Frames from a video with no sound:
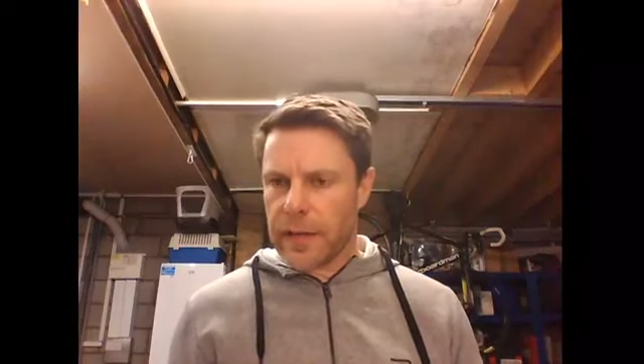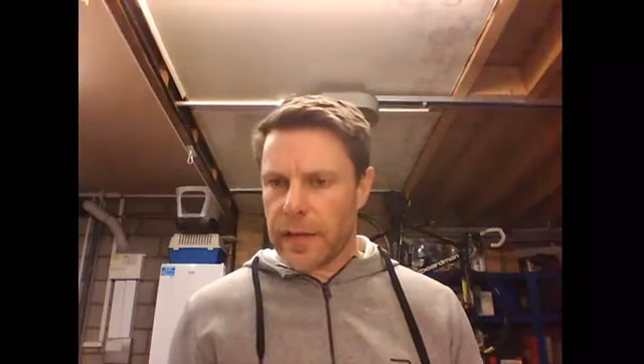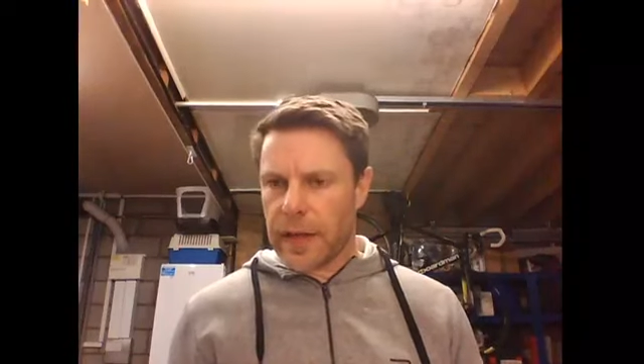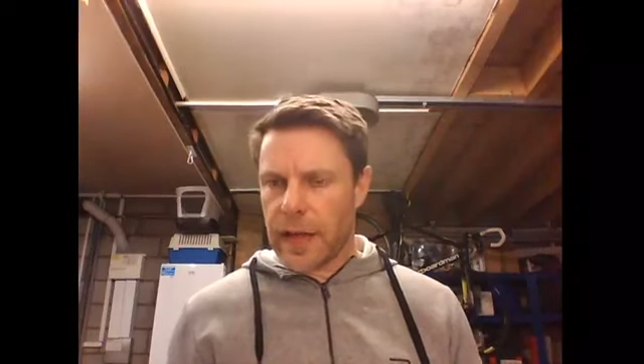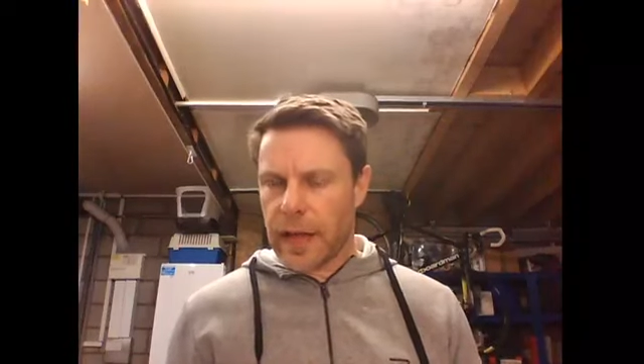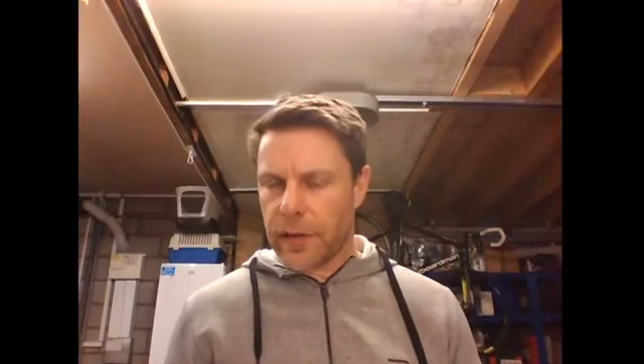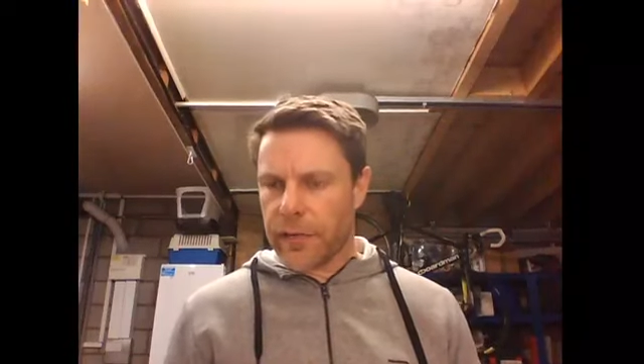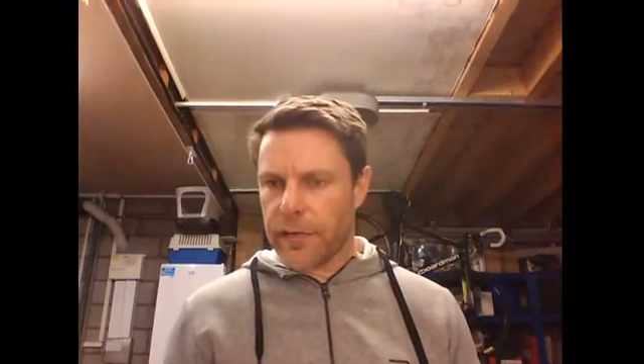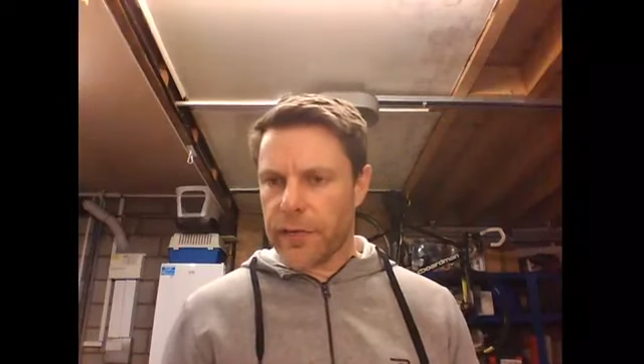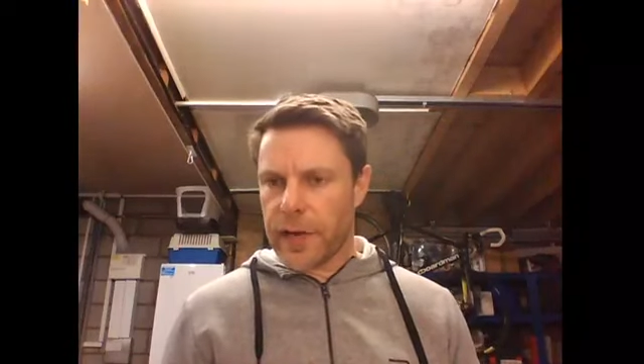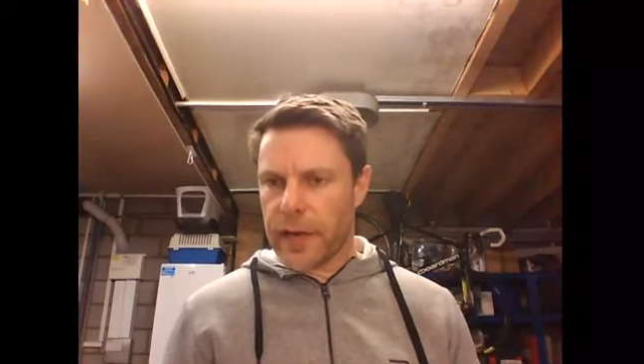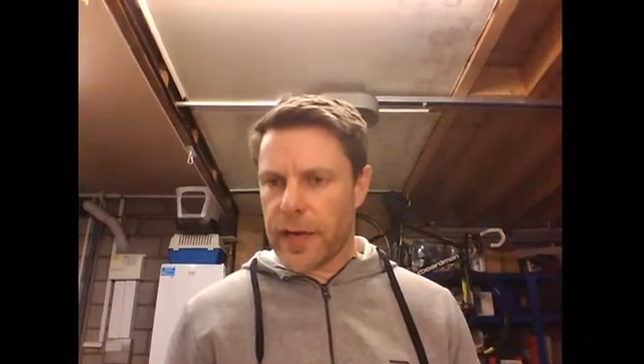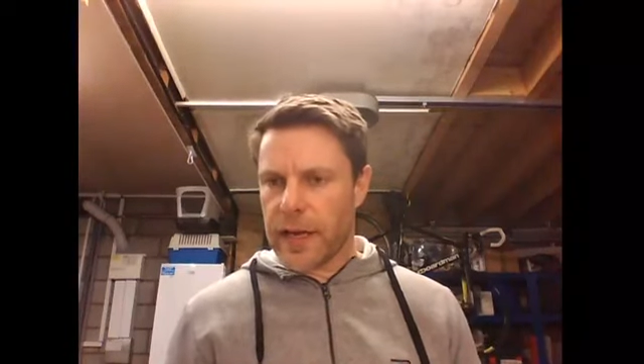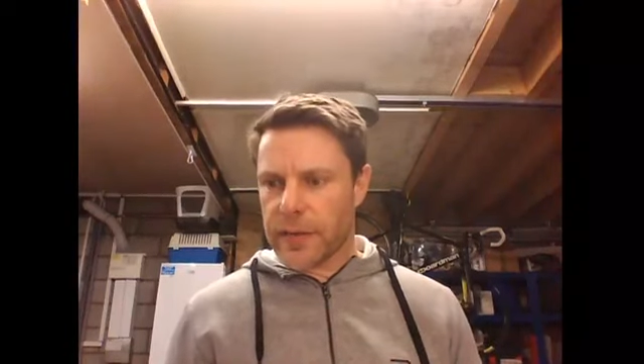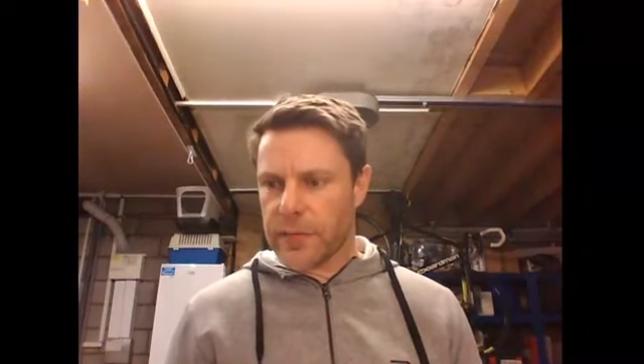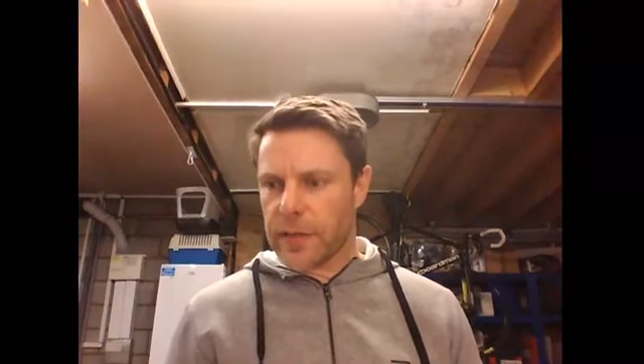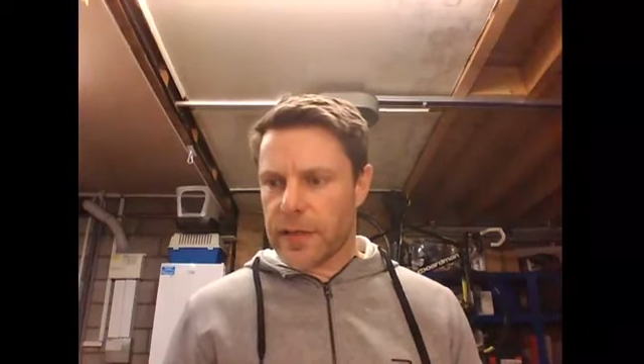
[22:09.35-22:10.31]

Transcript: how free it is,